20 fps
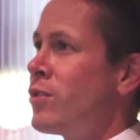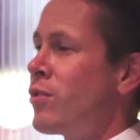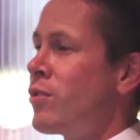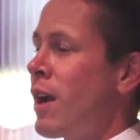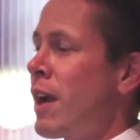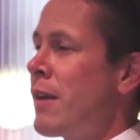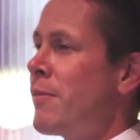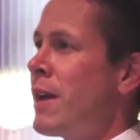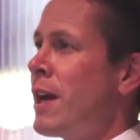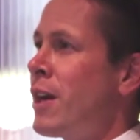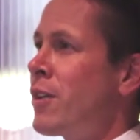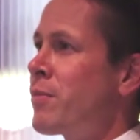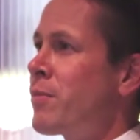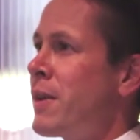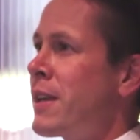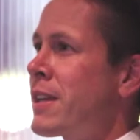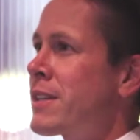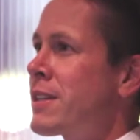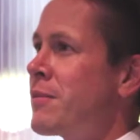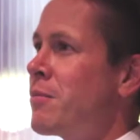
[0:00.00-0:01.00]
Dry
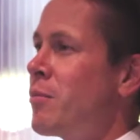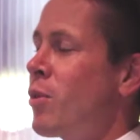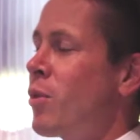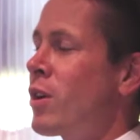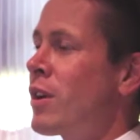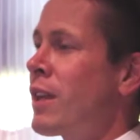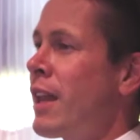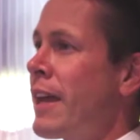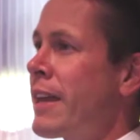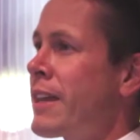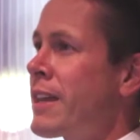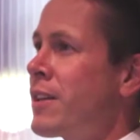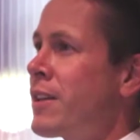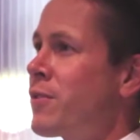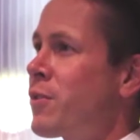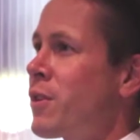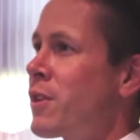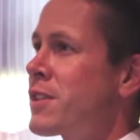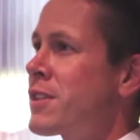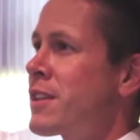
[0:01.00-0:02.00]
mouth makes it more likely
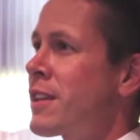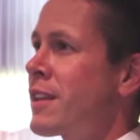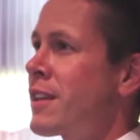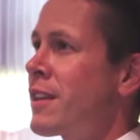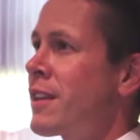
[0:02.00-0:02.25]
for us to